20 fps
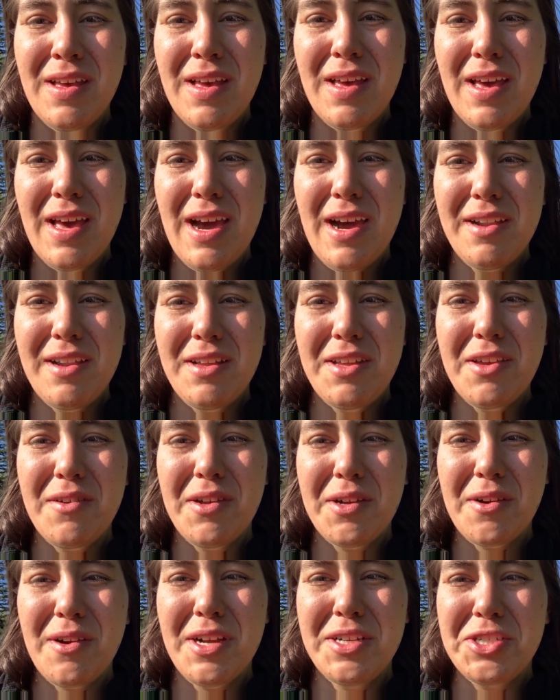How did you and
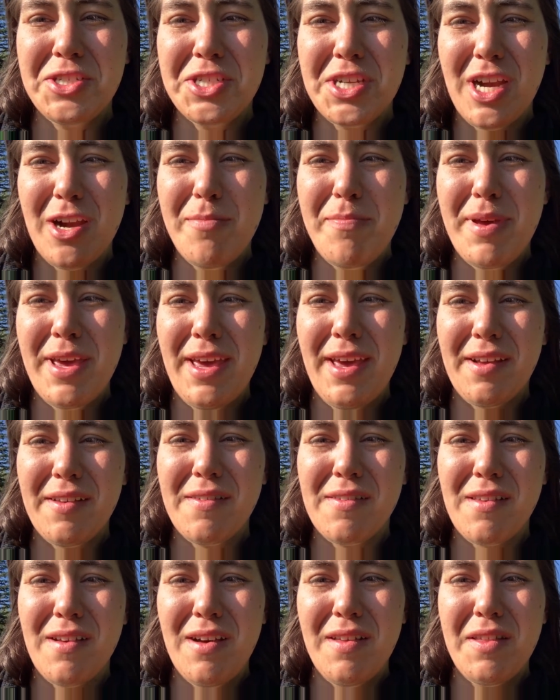Crunch share pics
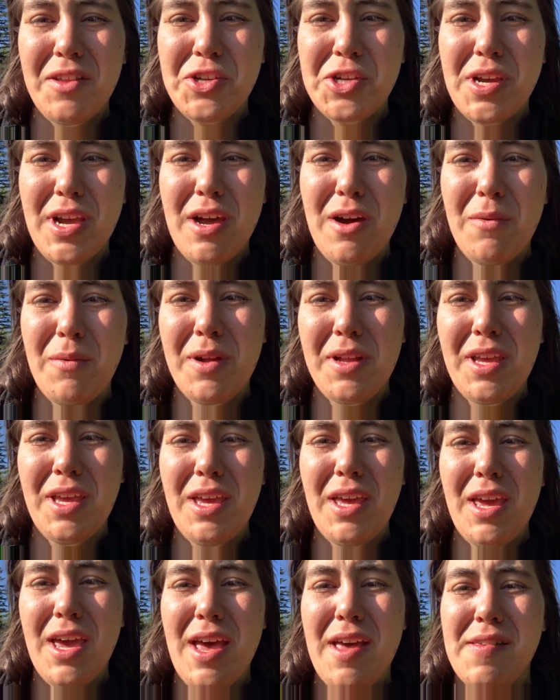on the trail when he
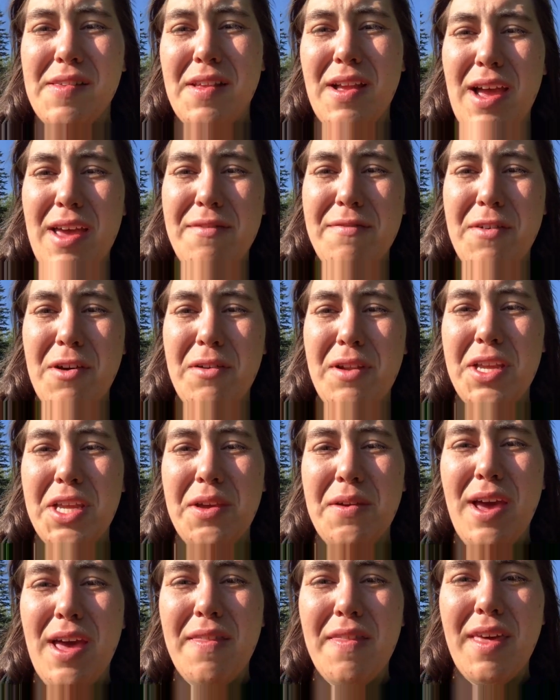has an iPhone and you
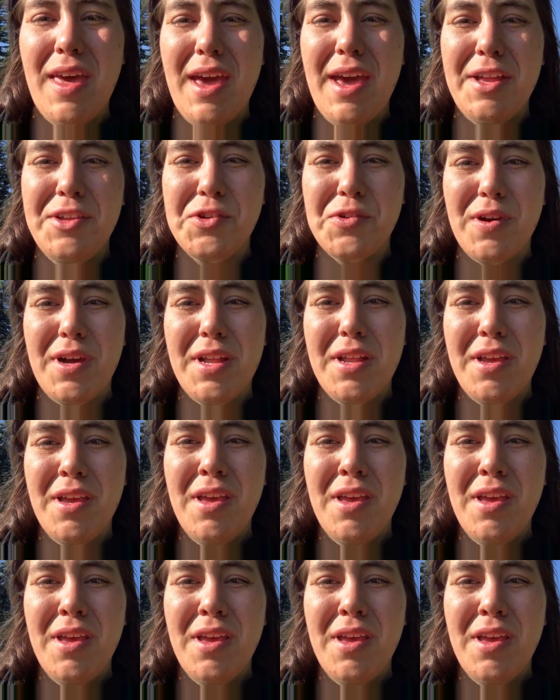had the Android?